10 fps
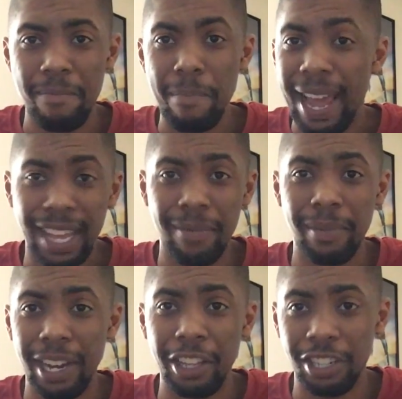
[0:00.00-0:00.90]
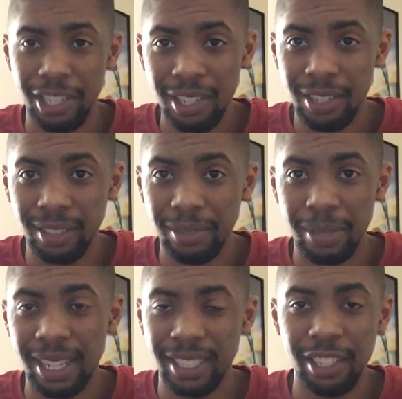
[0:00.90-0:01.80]
make him another shield
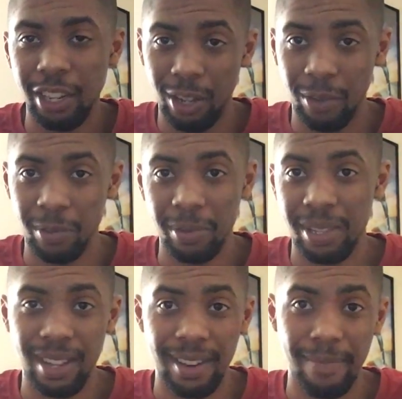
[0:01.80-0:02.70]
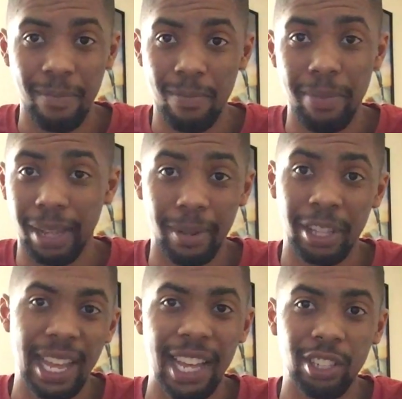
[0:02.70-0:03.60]
because, Black
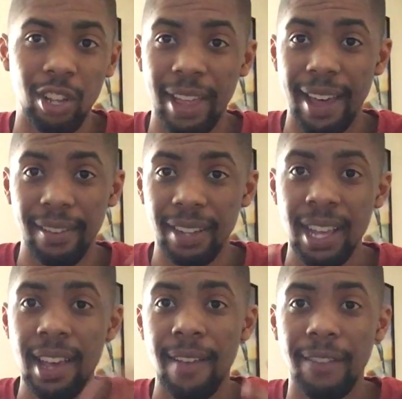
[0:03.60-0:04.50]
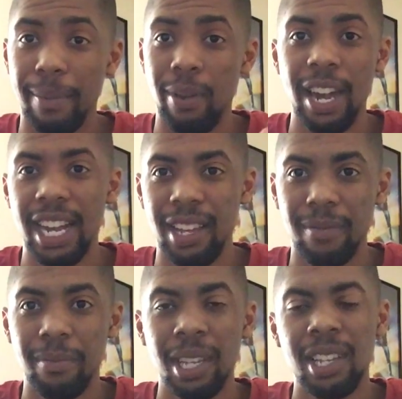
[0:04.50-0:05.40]
Panther has all that
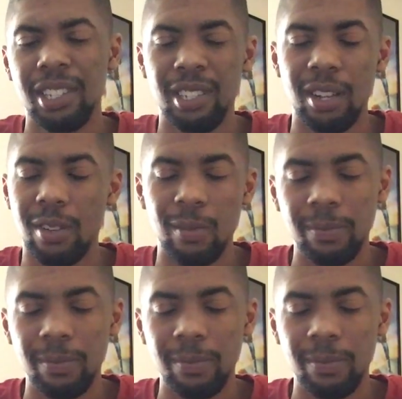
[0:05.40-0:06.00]
vibranium. So